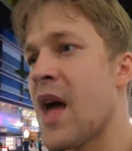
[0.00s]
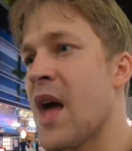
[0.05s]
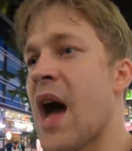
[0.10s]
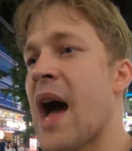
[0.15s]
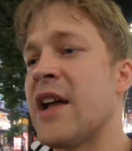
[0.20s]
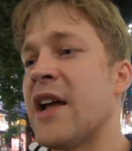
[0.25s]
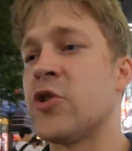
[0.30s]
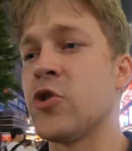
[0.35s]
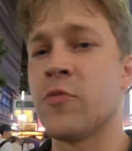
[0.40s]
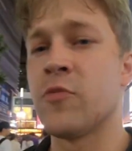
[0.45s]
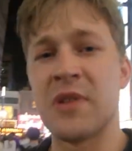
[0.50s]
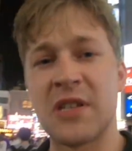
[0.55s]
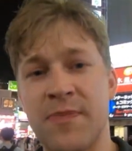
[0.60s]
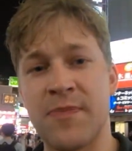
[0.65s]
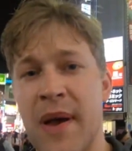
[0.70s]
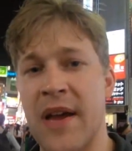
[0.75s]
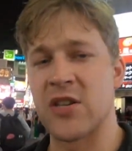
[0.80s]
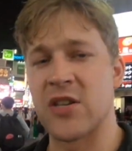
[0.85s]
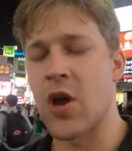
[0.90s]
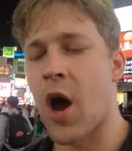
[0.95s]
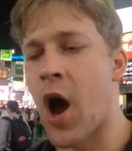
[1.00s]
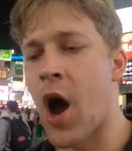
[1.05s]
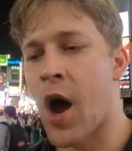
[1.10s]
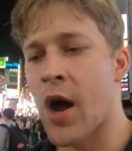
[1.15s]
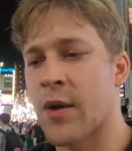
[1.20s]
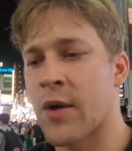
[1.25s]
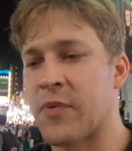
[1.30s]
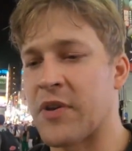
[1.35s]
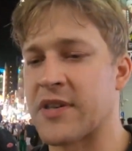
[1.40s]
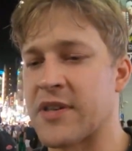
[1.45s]
I do miss my
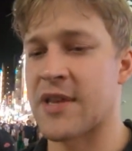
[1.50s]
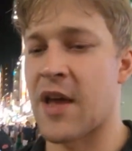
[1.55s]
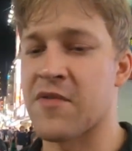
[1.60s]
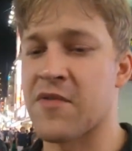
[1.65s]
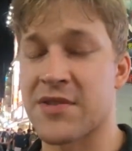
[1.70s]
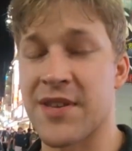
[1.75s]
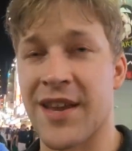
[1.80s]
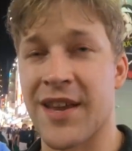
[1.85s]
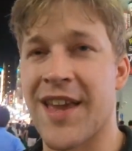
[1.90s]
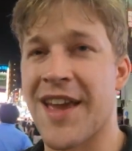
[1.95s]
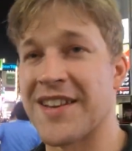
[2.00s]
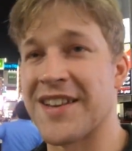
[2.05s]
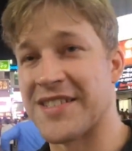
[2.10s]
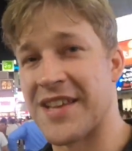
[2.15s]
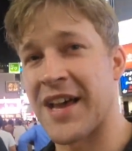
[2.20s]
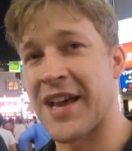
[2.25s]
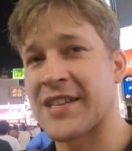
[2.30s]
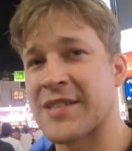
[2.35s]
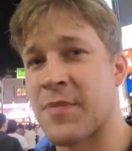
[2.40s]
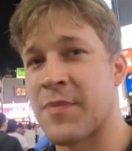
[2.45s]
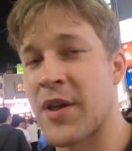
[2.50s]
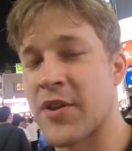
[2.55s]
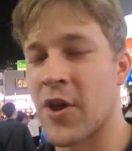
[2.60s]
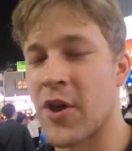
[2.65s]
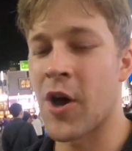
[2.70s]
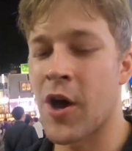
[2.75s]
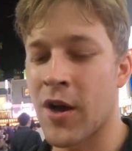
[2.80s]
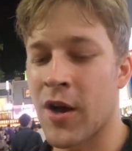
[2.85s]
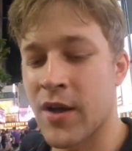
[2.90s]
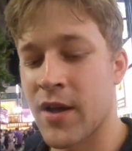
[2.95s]
dog, because obviously I can't text my
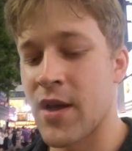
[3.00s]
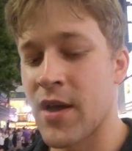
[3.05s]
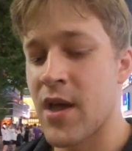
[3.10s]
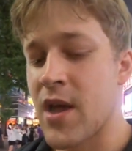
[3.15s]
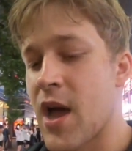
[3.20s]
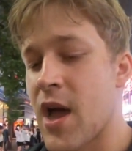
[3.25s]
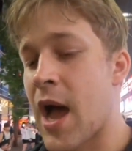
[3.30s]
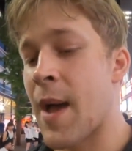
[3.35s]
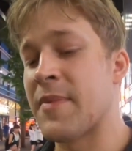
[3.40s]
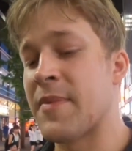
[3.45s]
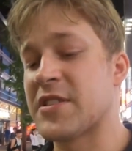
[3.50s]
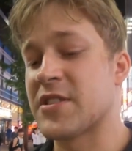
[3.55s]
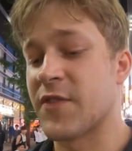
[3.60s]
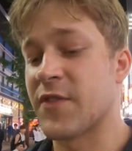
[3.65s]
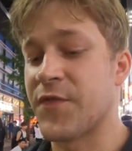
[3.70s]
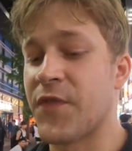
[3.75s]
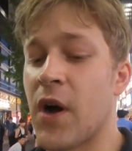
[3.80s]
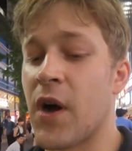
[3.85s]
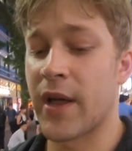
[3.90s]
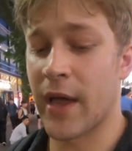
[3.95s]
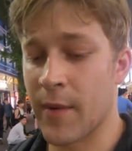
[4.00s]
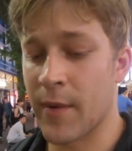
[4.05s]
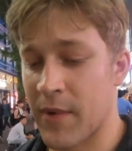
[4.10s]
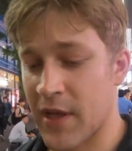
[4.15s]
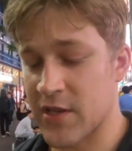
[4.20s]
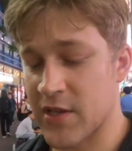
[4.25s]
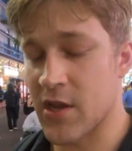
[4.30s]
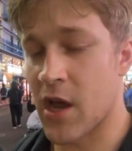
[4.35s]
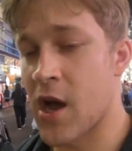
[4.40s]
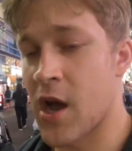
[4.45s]
dog. I miss the fuck out of my
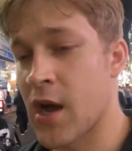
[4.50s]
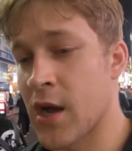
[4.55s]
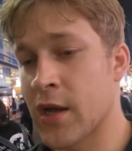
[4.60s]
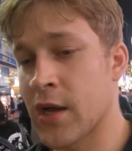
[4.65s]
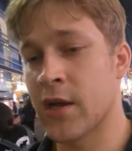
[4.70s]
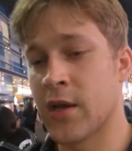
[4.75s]
dog.